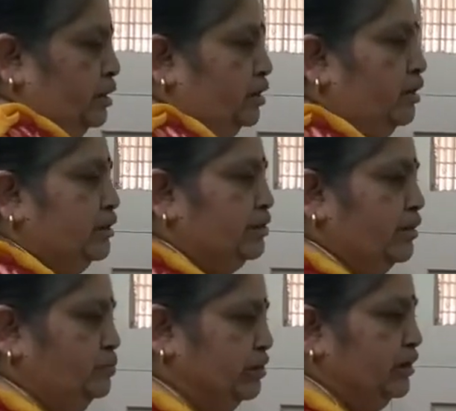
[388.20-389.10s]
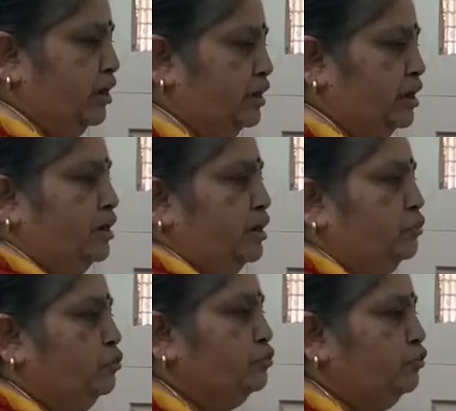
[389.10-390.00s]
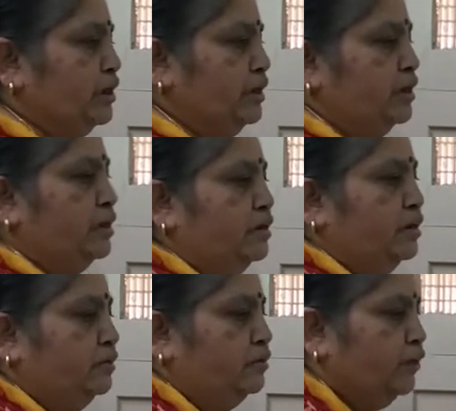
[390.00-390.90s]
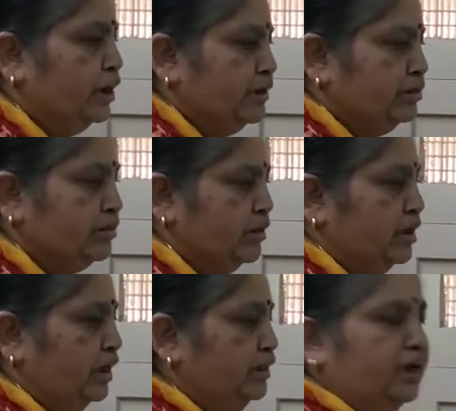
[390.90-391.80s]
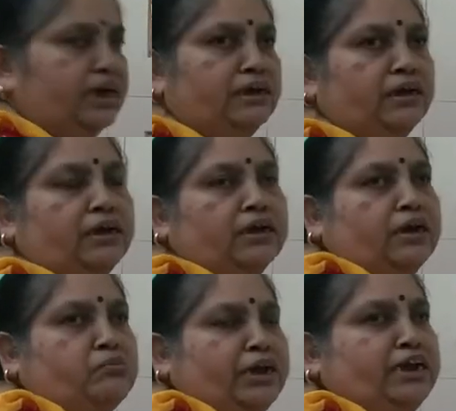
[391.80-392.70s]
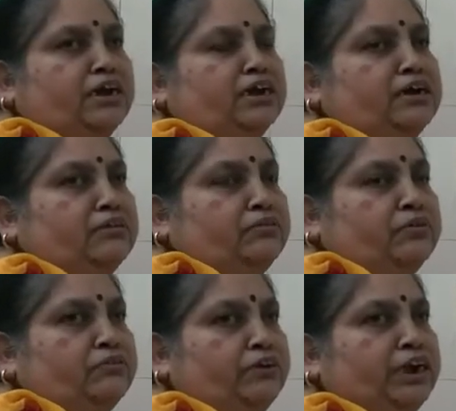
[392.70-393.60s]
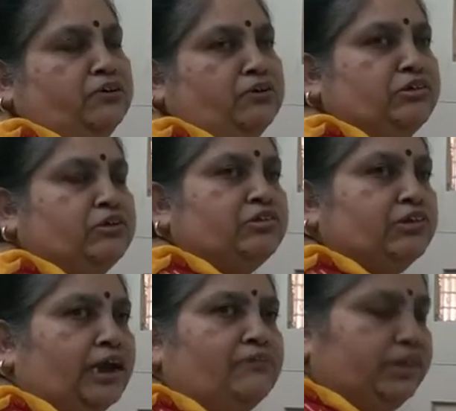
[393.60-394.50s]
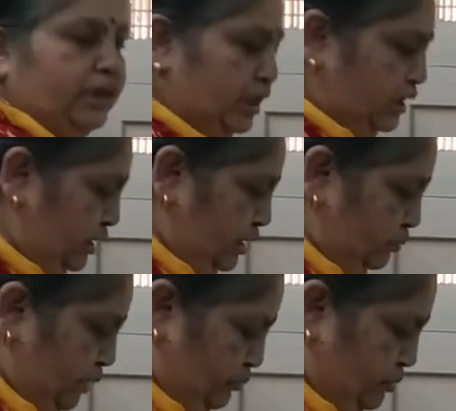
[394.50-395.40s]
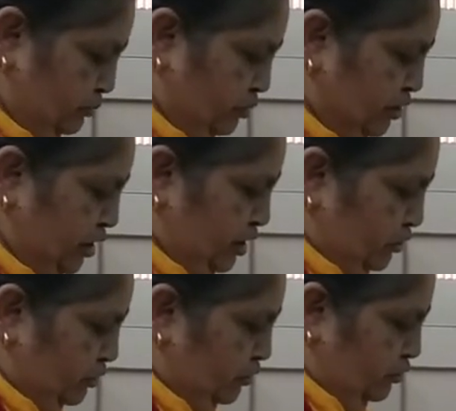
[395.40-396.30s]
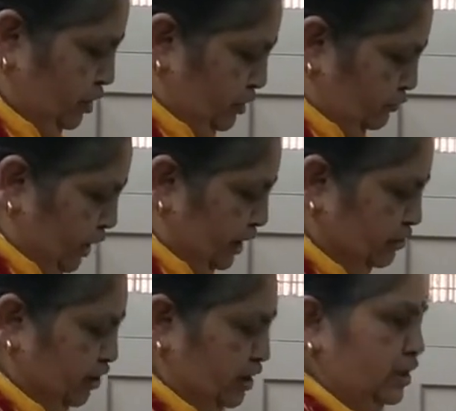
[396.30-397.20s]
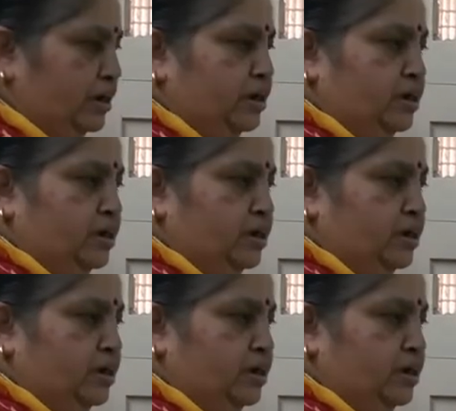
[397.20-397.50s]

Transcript: concepts are useful for us in the coming videos to solve the problems. So, fraction